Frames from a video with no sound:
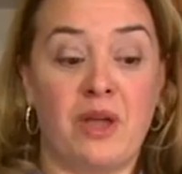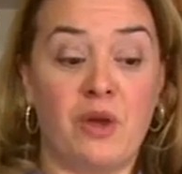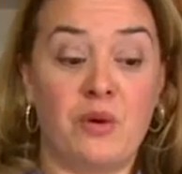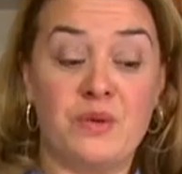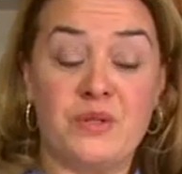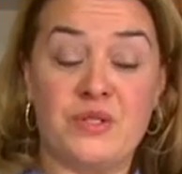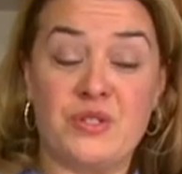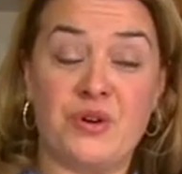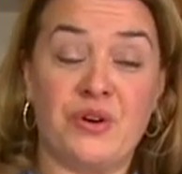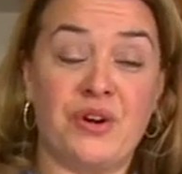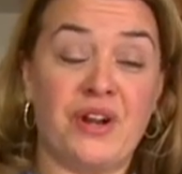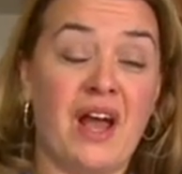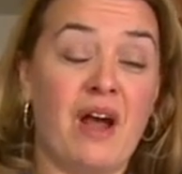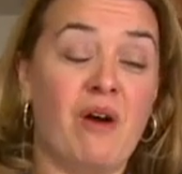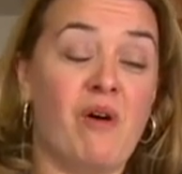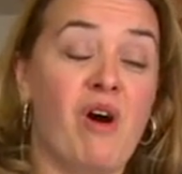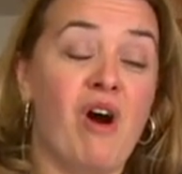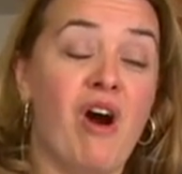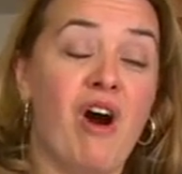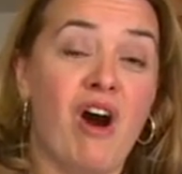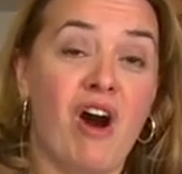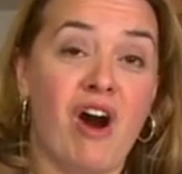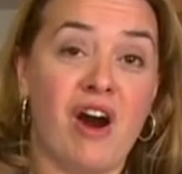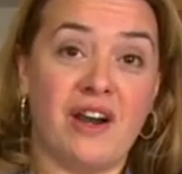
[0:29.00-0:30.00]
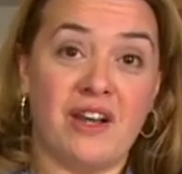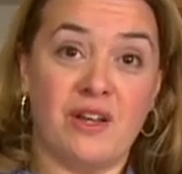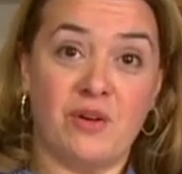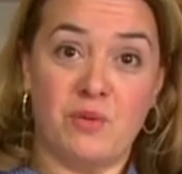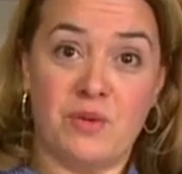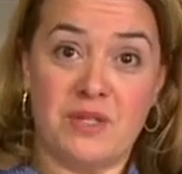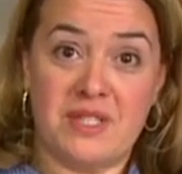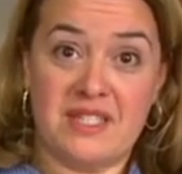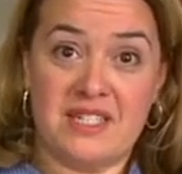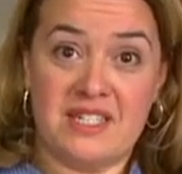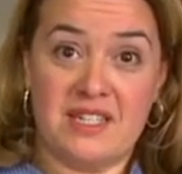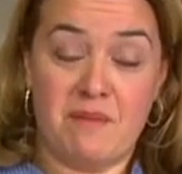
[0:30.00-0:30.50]
I always heard how hard it
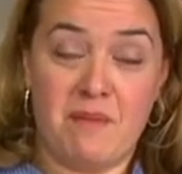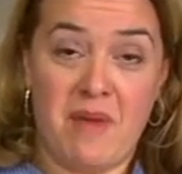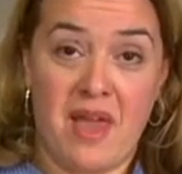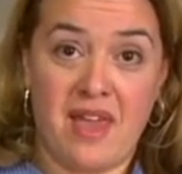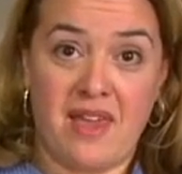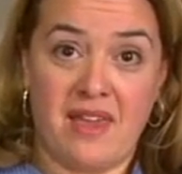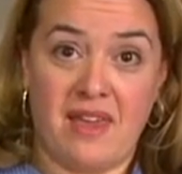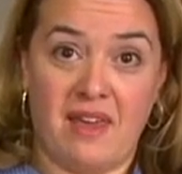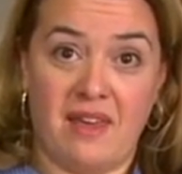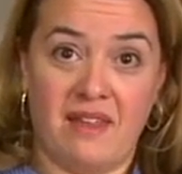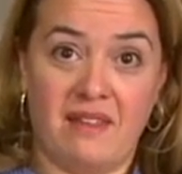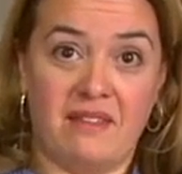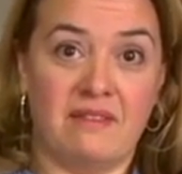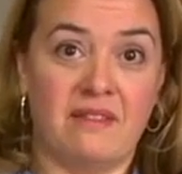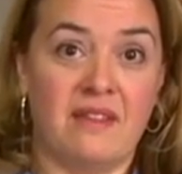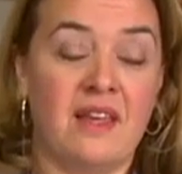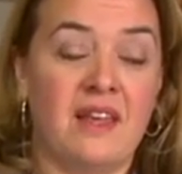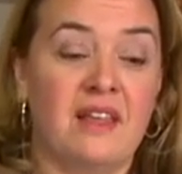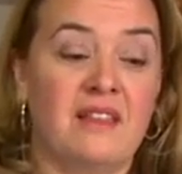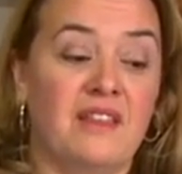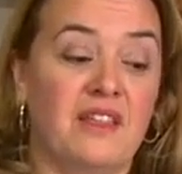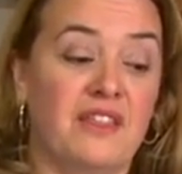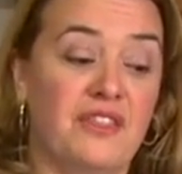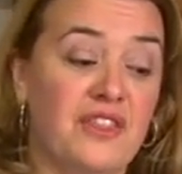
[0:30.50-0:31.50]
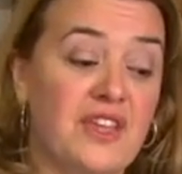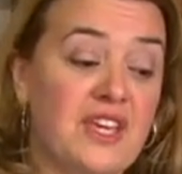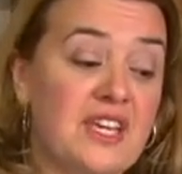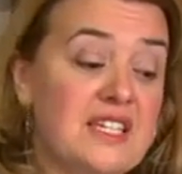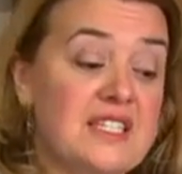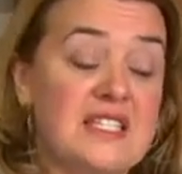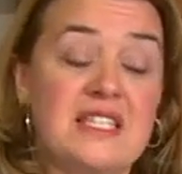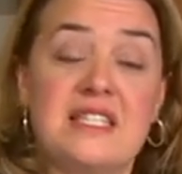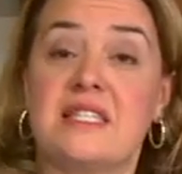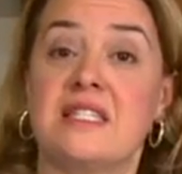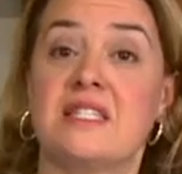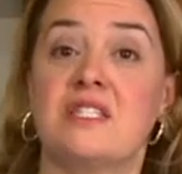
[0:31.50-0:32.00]
was to make it. The thing
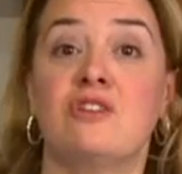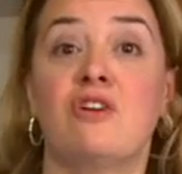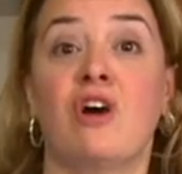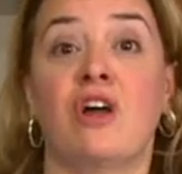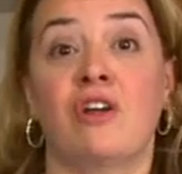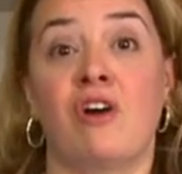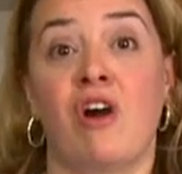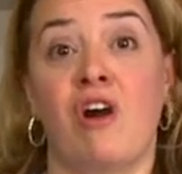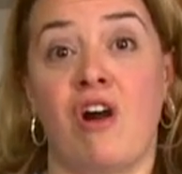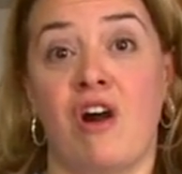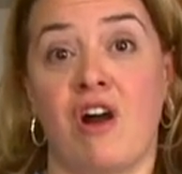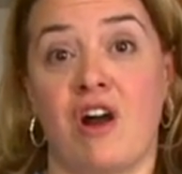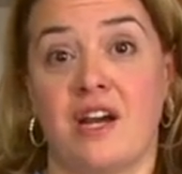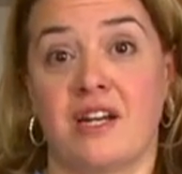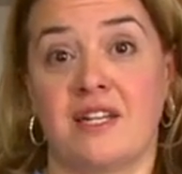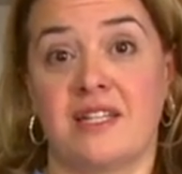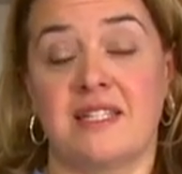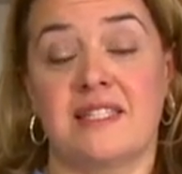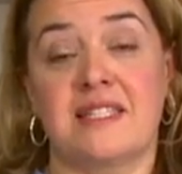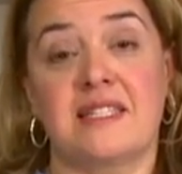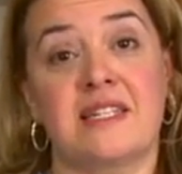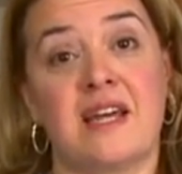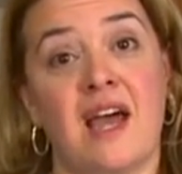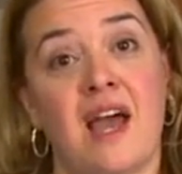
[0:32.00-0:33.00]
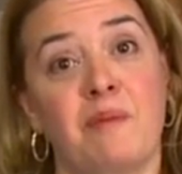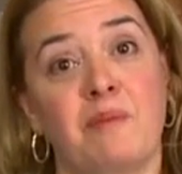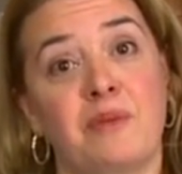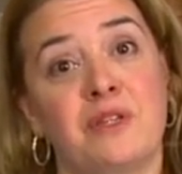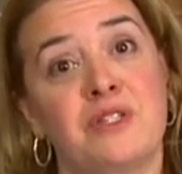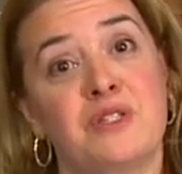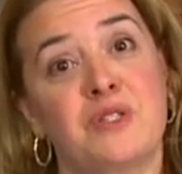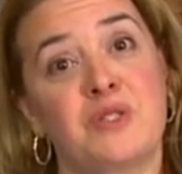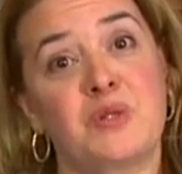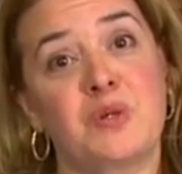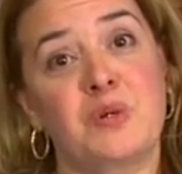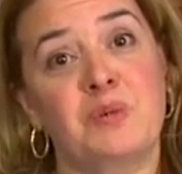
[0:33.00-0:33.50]
is it's not hard. It's
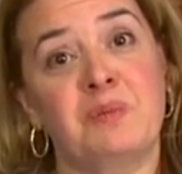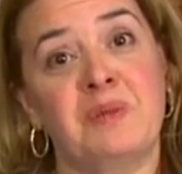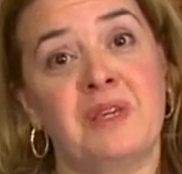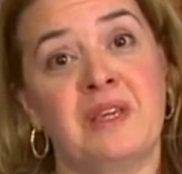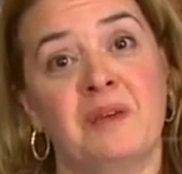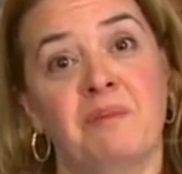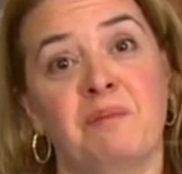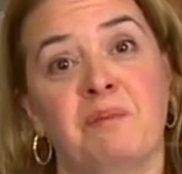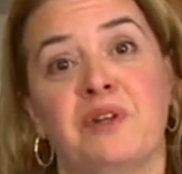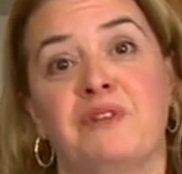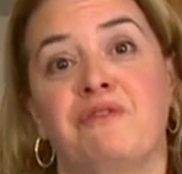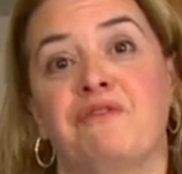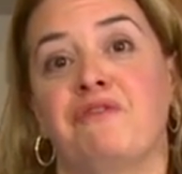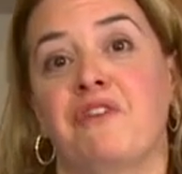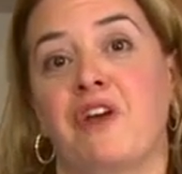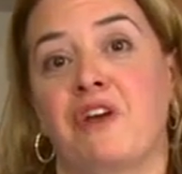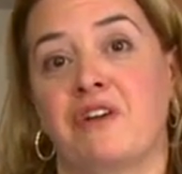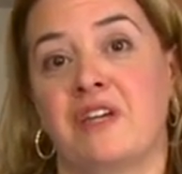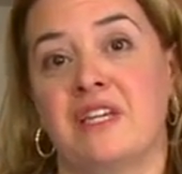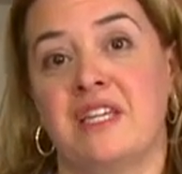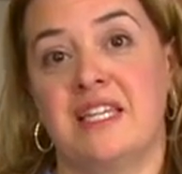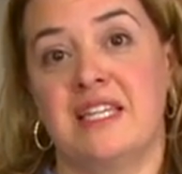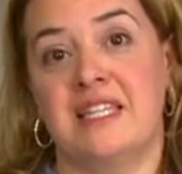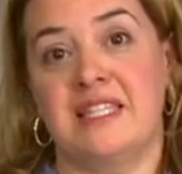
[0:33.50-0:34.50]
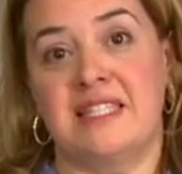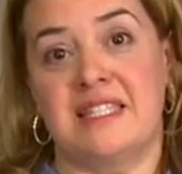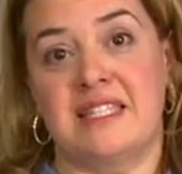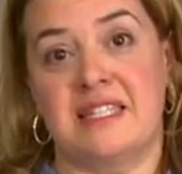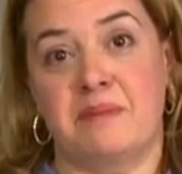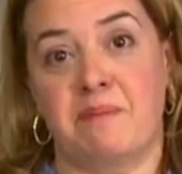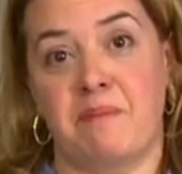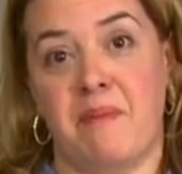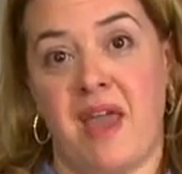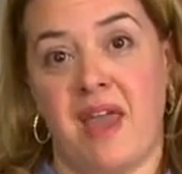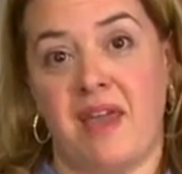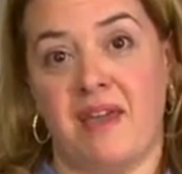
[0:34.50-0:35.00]
time-consuming, but very easy
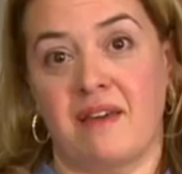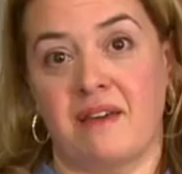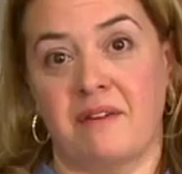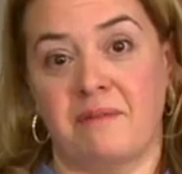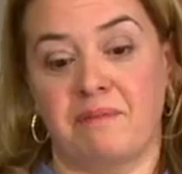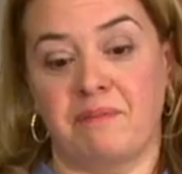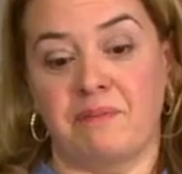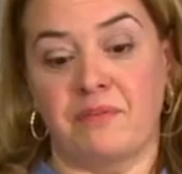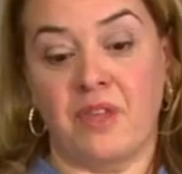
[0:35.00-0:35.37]
to make.